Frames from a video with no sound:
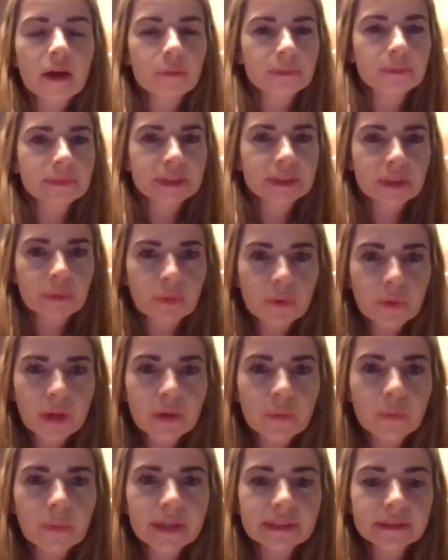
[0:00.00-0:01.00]
some
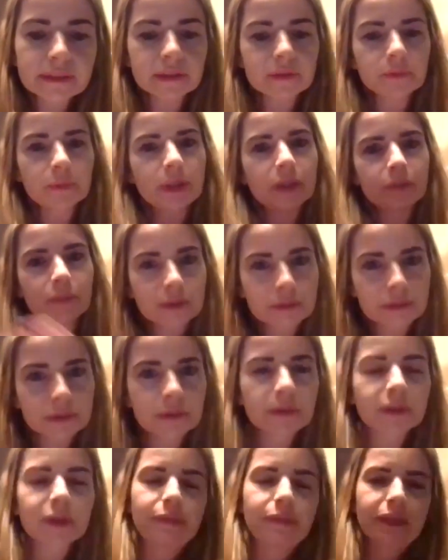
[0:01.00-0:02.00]
quick wins, and we'll
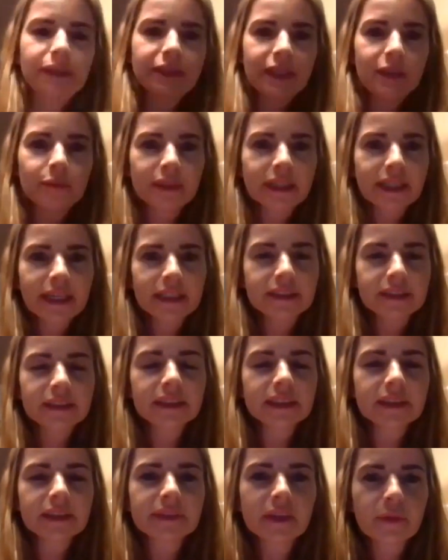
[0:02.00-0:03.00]
talk about the
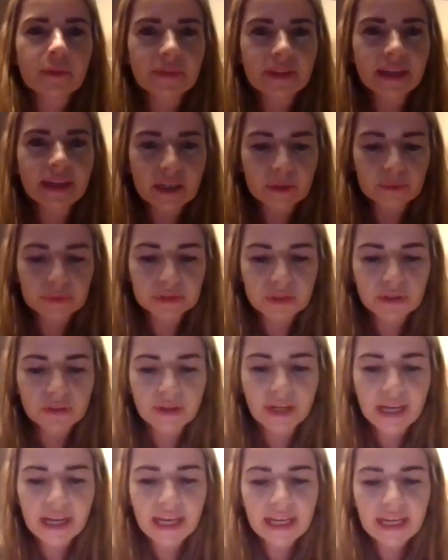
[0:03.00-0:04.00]
implications of some of that, I'm
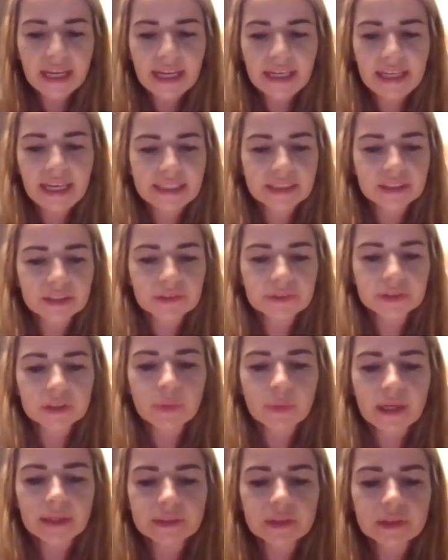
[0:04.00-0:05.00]
sure, later as
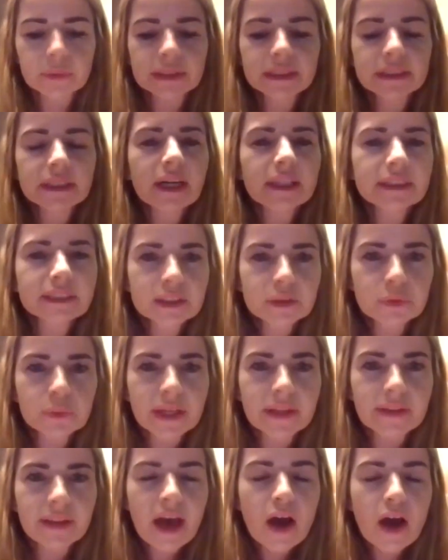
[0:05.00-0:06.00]
well. So we started
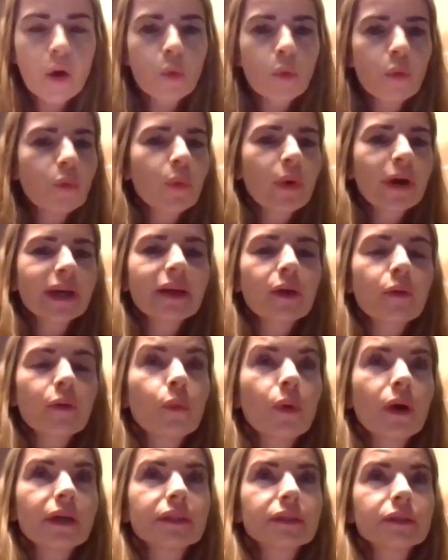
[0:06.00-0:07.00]
with what
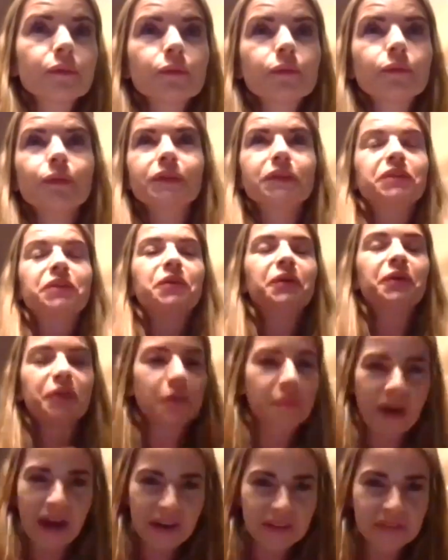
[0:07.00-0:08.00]
was called a
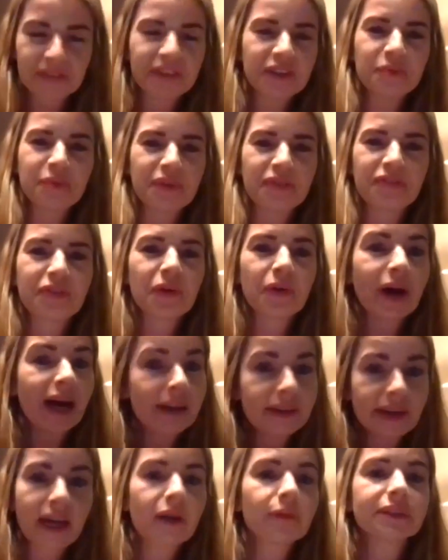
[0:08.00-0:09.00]
benefit before and
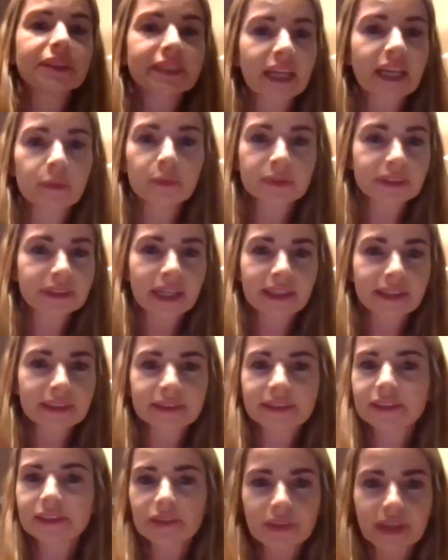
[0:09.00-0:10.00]
now is table
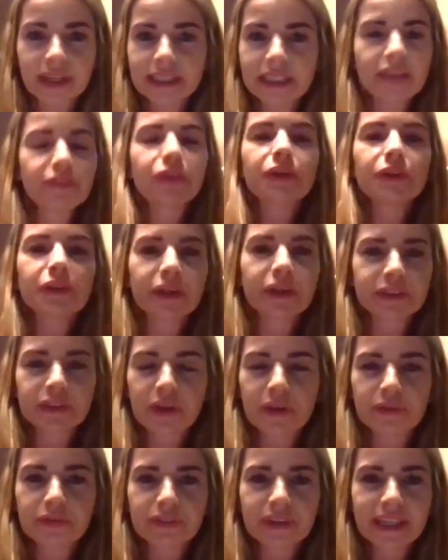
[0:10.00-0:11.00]
stakes, right? If you're not
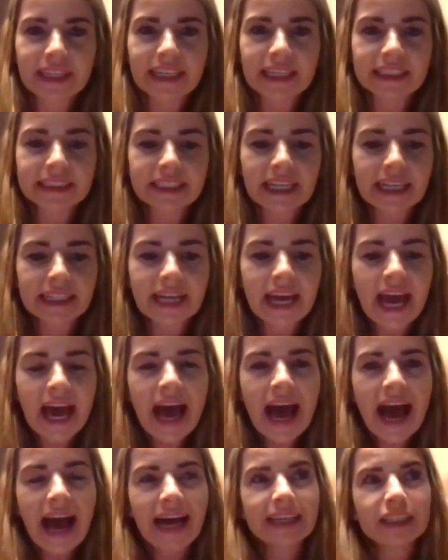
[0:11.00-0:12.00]
offering it,
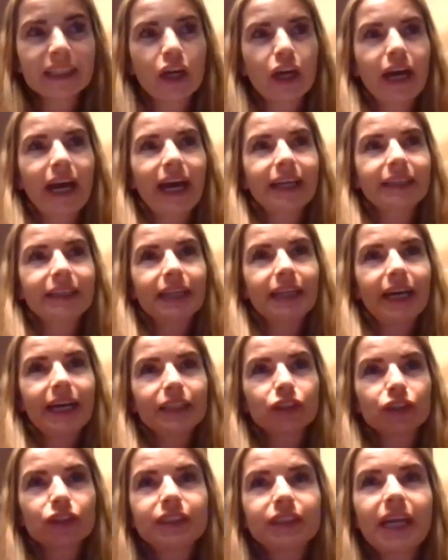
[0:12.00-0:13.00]

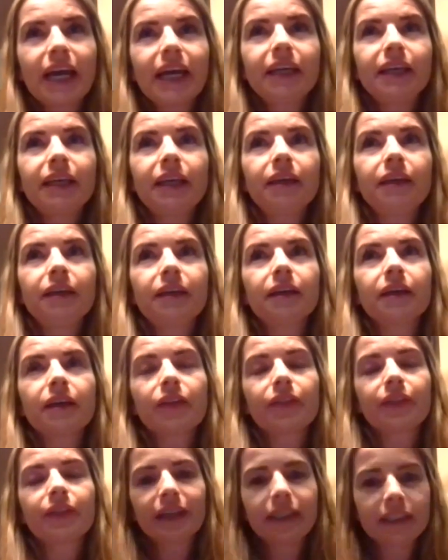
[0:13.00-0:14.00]
and taking
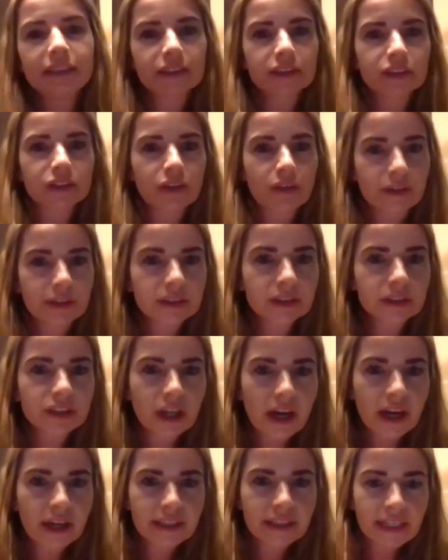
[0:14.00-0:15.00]
the leaders on a
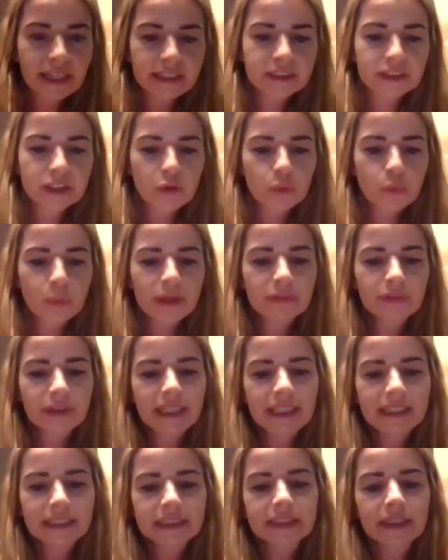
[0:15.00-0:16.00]
journey. So we
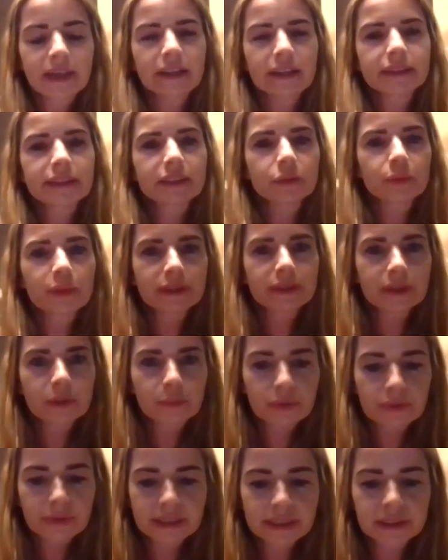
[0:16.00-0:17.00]
really started with the
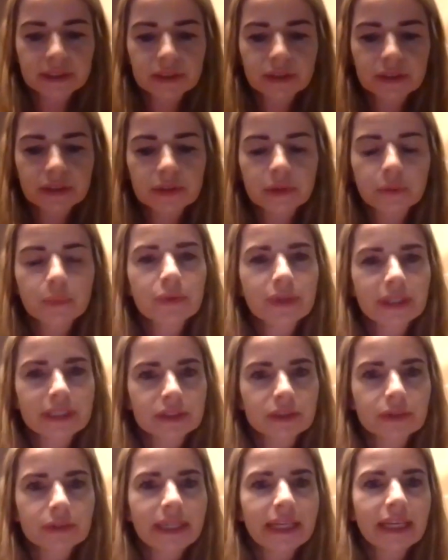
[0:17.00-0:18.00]

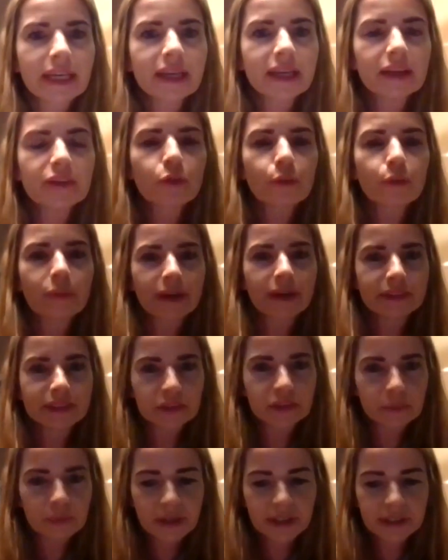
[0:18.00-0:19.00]
parental leave, marriage
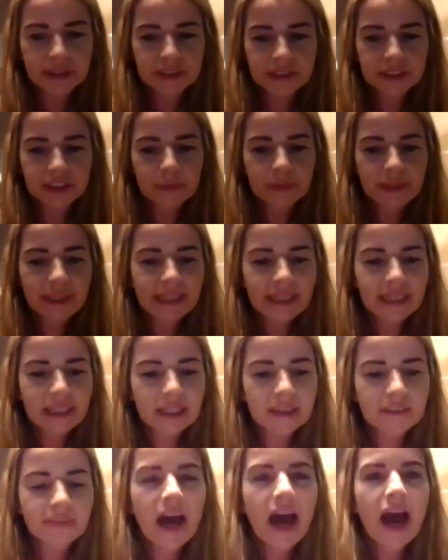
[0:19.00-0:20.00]
and partnership
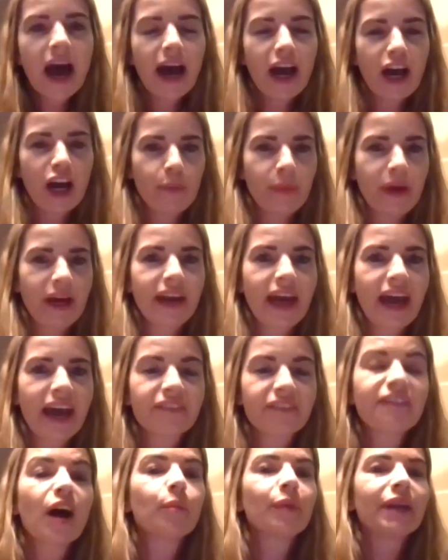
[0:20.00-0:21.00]
leave,
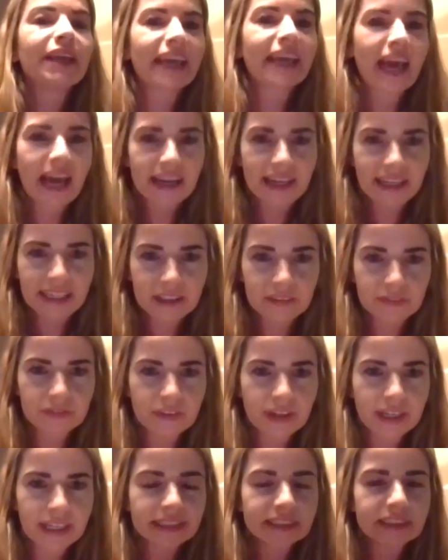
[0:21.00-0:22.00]
and family care leave,
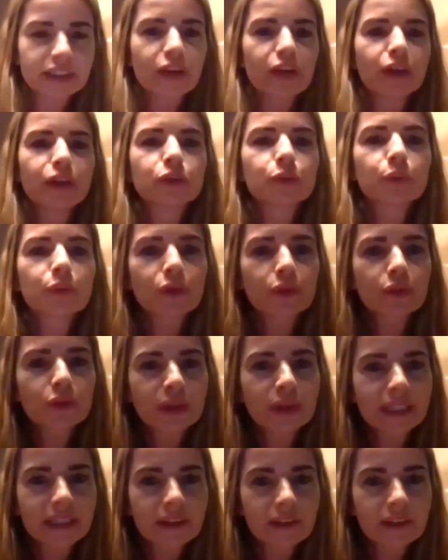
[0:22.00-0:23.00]
right? So those were the three